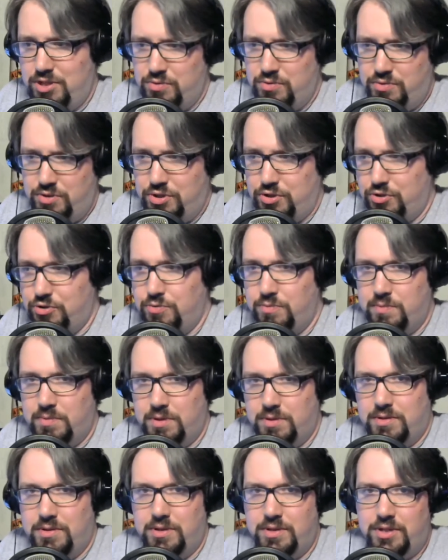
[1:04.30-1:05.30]
YouTube
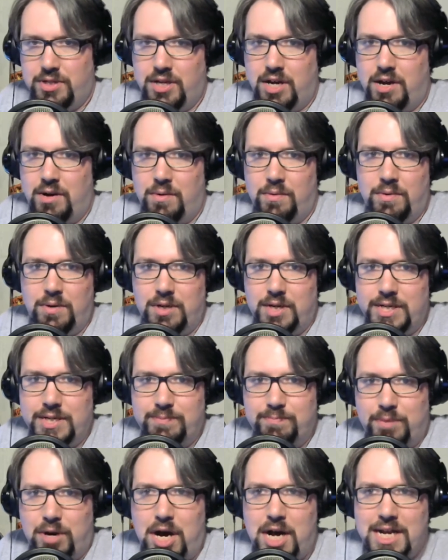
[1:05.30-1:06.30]

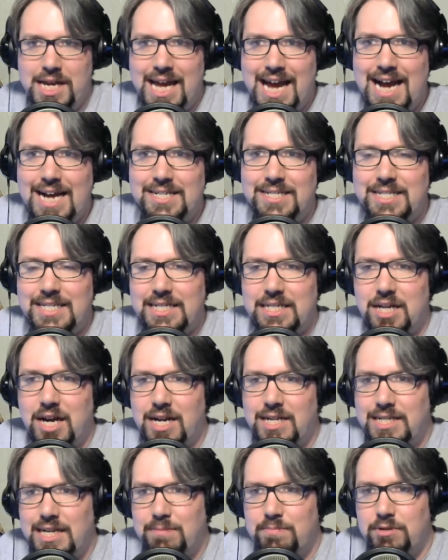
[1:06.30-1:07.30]
podcasting
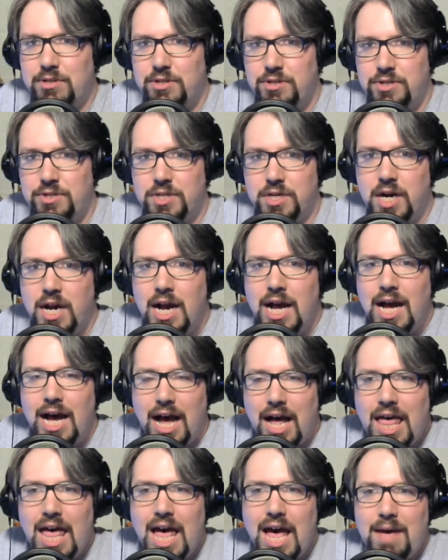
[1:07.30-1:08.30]
content producer.
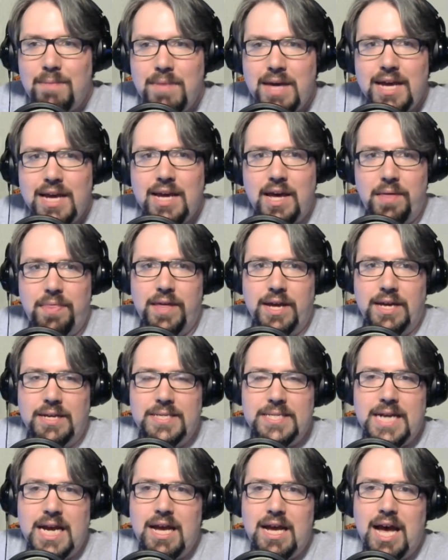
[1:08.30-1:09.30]
I'm making
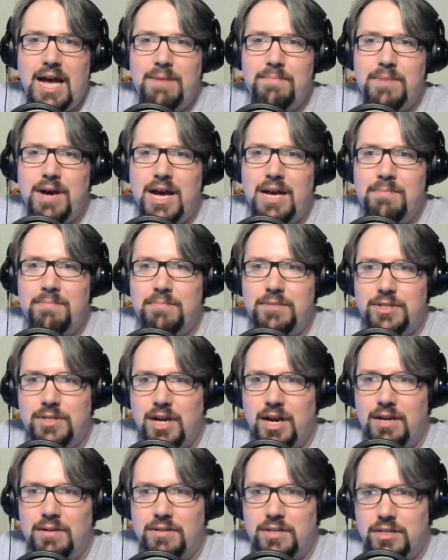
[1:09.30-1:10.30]
things. I'm
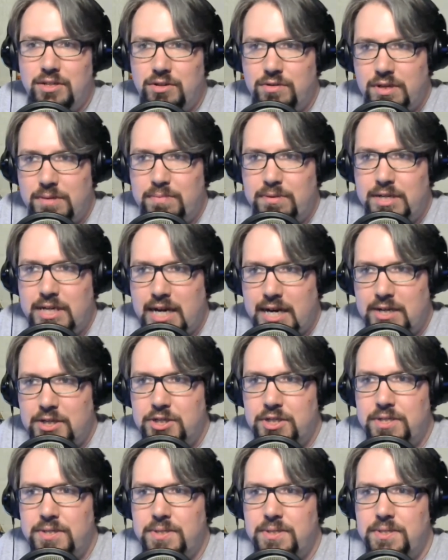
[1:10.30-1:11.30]
doing
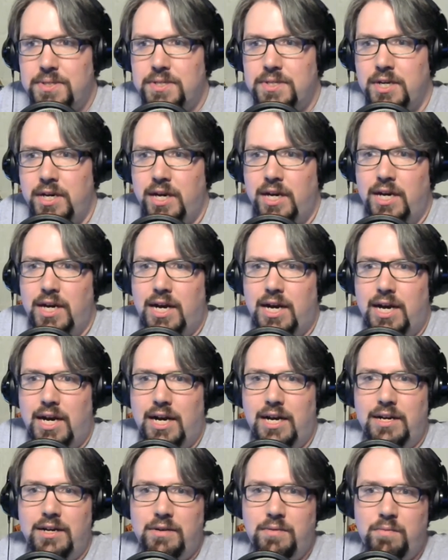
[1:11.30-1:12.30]
productions
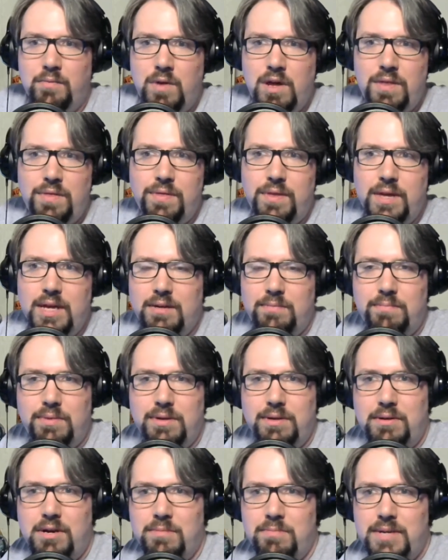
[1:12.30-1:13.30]
with
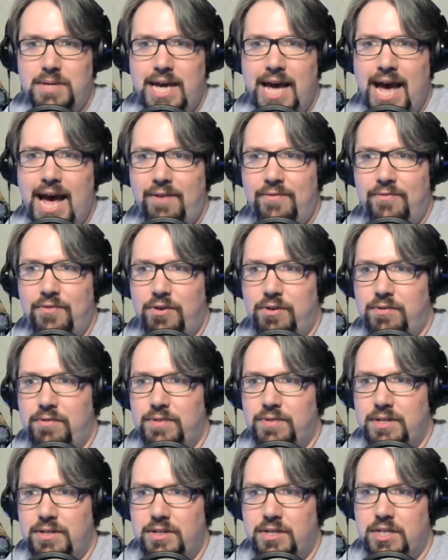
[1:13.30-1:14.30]
and on behalf
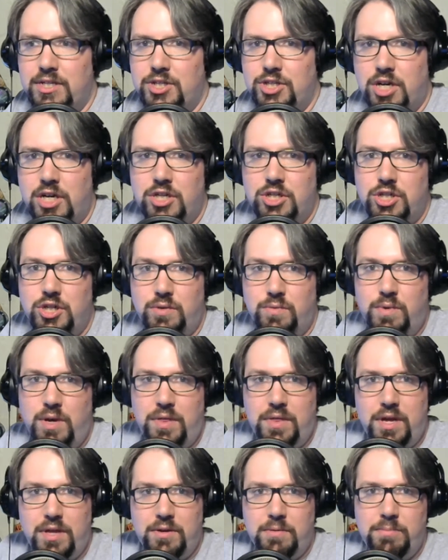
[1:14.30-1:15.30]
of, in conjunction
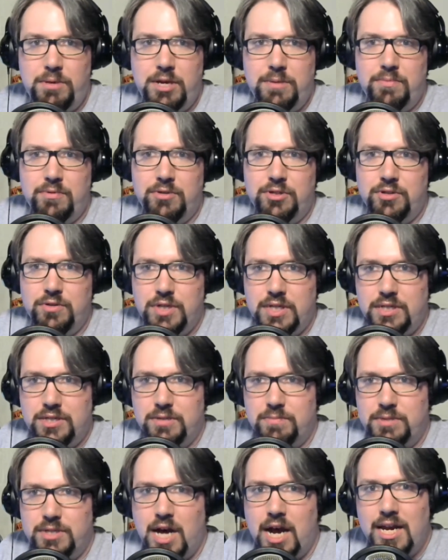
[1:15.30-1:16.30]
with other people, doing
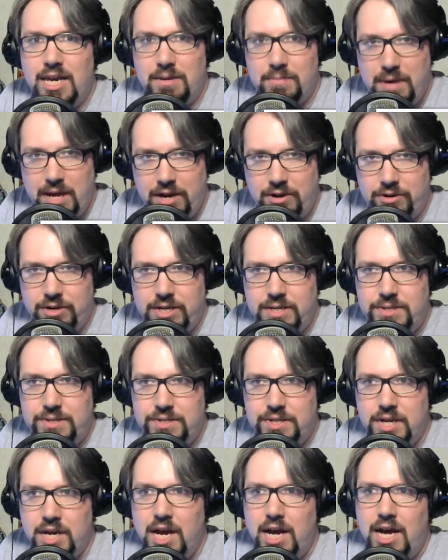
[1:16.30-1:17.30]
some
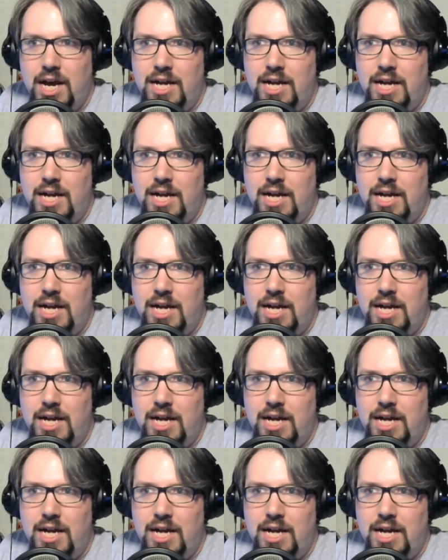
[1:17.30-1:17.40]
documentaries,